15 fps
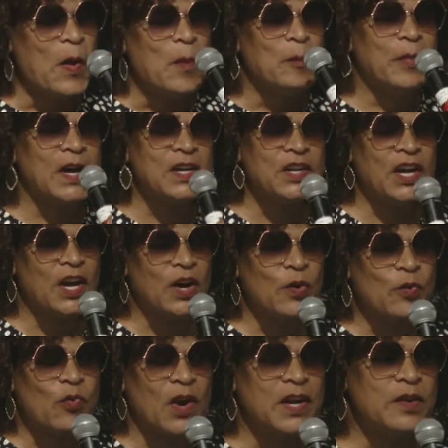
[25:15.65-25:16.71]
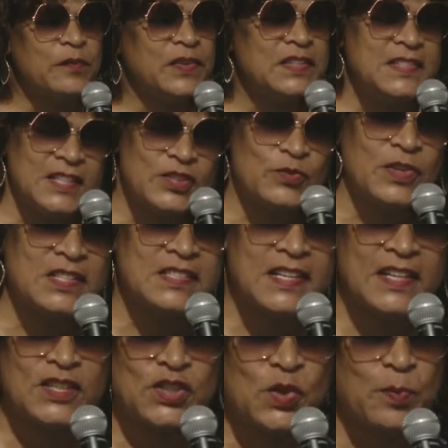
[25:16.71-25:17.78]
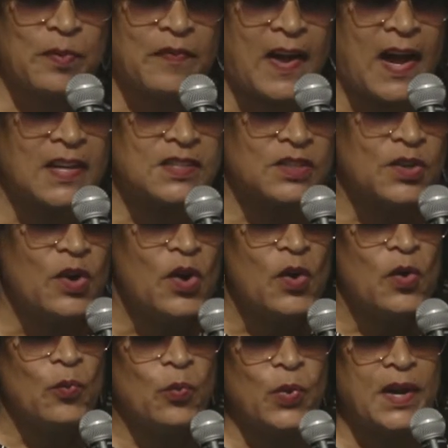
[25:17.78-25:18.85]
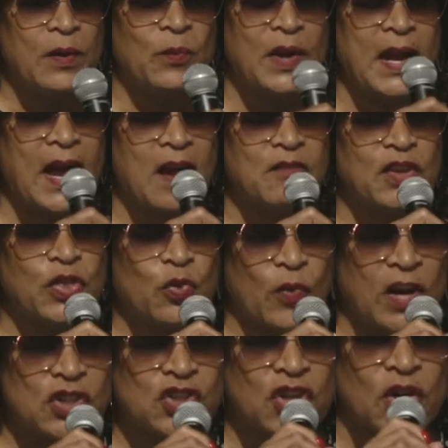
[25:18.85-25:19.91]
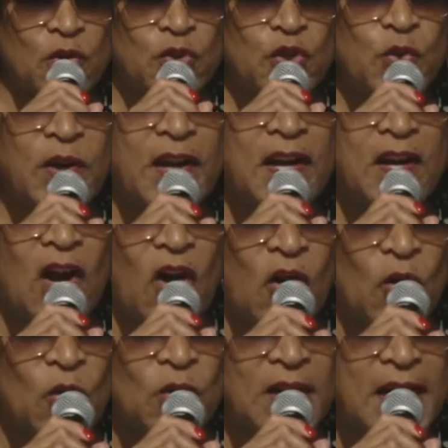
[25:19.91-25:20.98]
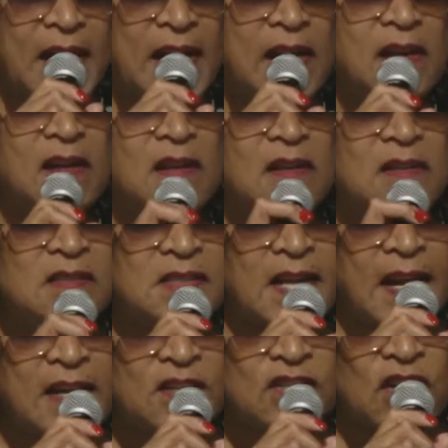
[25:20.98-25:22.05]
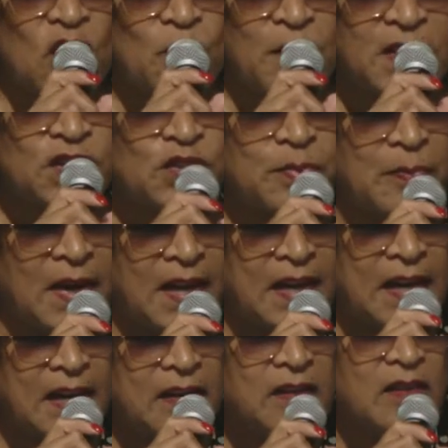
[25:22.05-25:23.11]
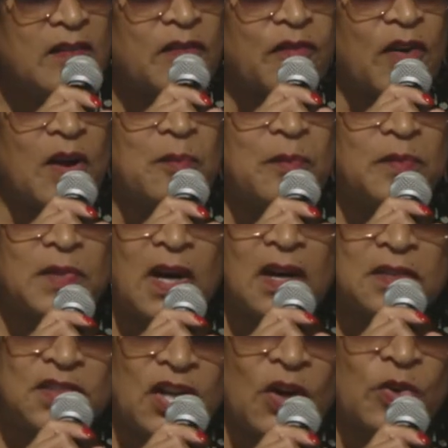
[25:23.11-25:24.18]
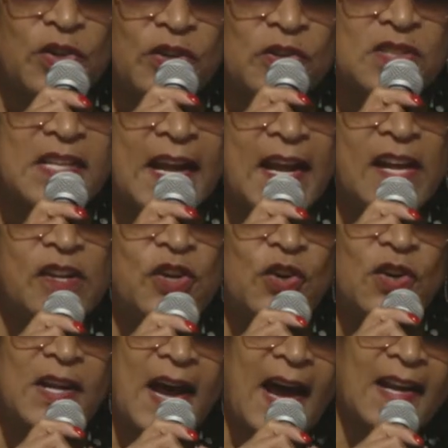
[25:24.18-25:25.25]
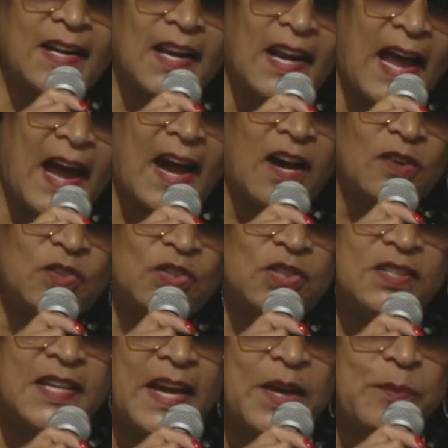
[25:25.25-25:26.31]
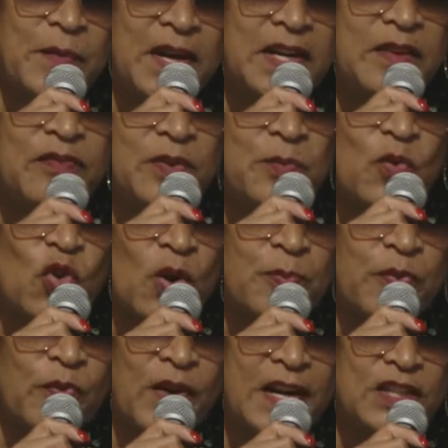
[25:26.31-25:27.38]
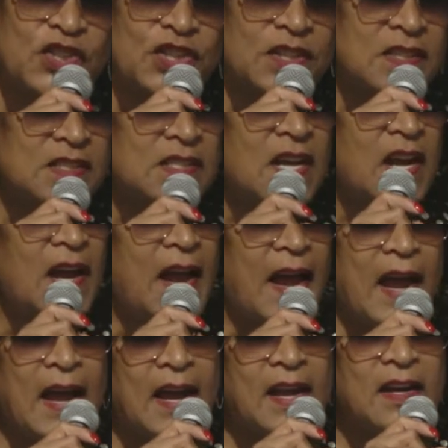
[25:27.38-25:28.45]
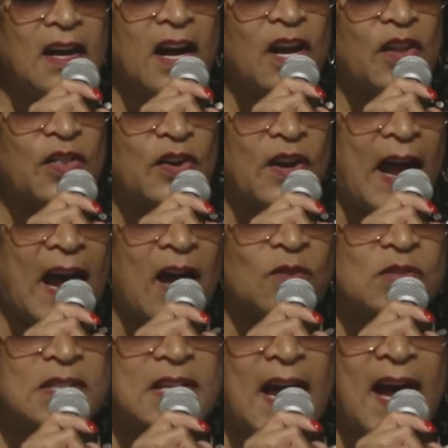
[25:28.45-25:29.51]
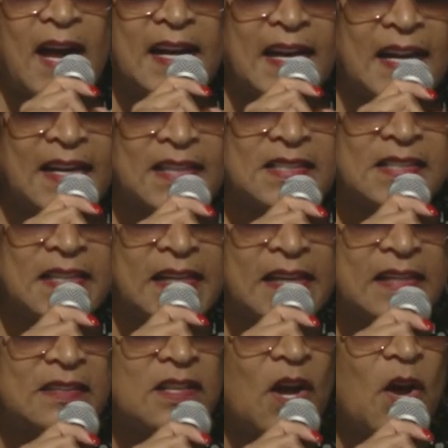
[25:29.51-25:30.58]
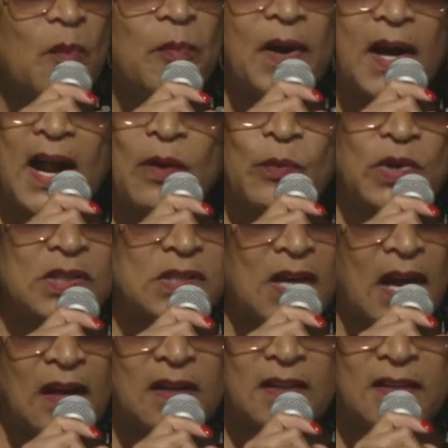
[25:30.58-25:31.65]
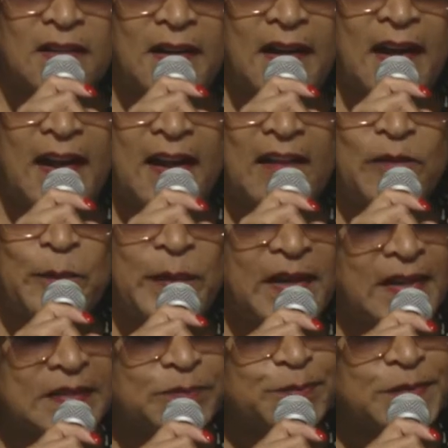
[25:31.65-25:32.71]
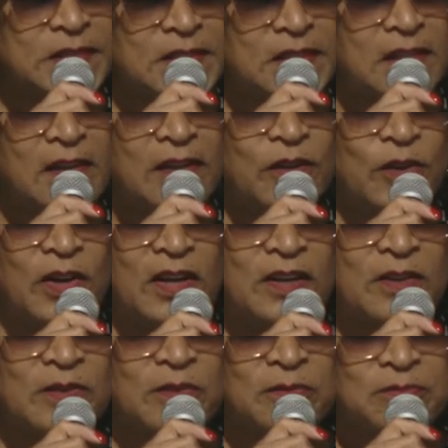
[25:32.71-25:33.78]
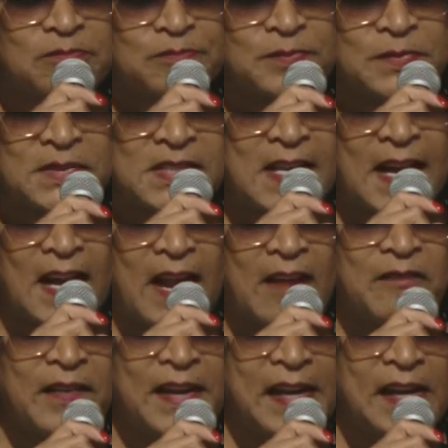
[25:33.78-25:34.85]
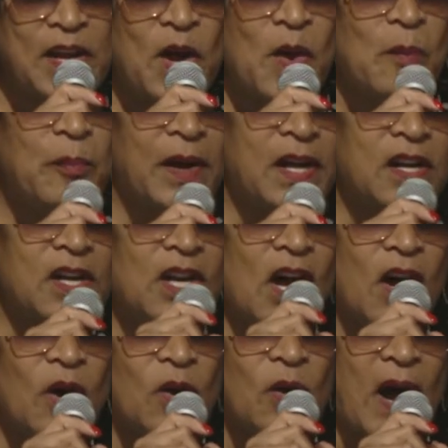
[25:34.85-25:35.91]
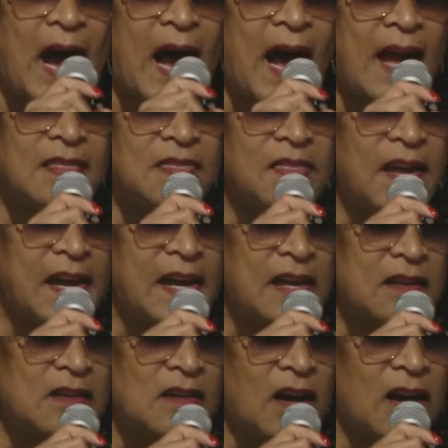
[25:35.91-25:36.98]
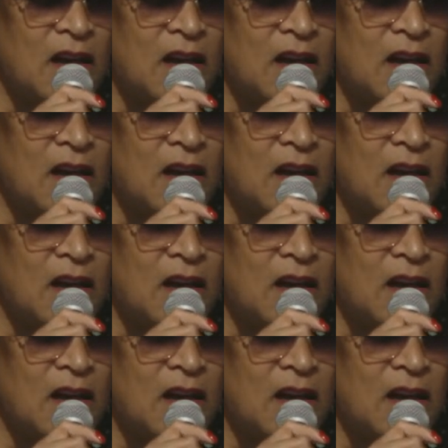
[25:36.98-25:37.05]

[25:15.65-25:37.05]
But no, running for District 6 supervisor, we have a threshold. You can only take so much money from donors, and you're not allowed to take money from corporations and other outside entities. But I wish I could have, but, you know, c'est la vie. But no, I think